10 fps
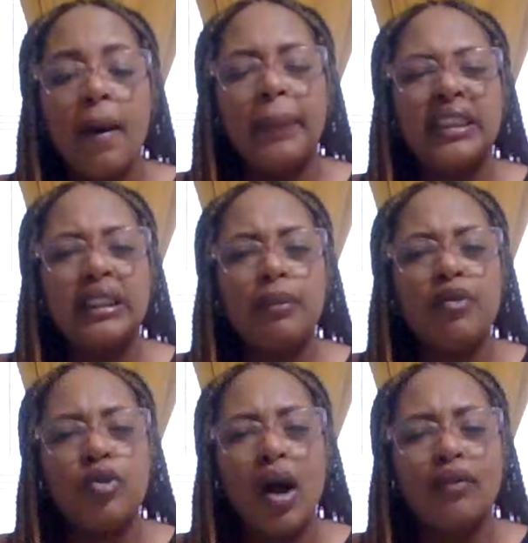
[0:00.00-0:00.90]
But some
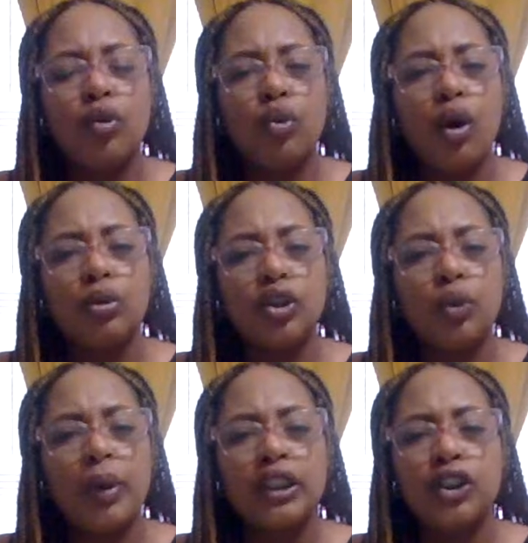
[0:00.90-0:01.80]
of you have grown so
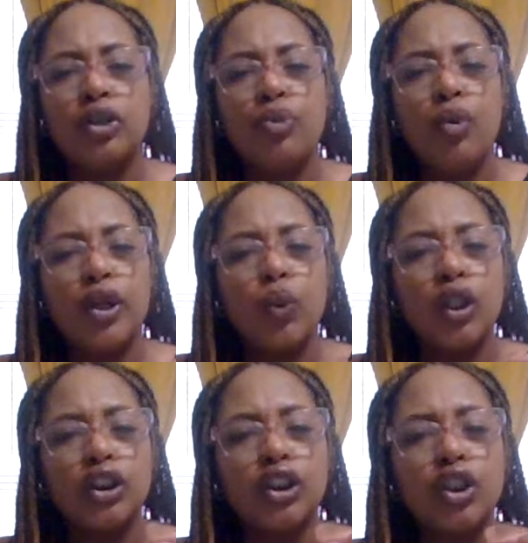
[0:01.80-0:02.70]
much to the point you are
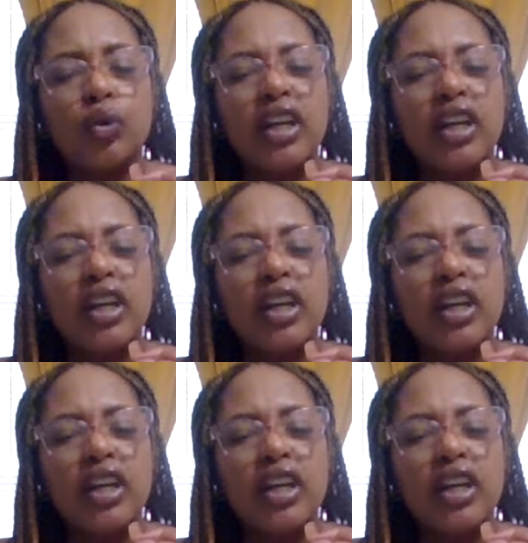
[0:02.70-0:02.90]
so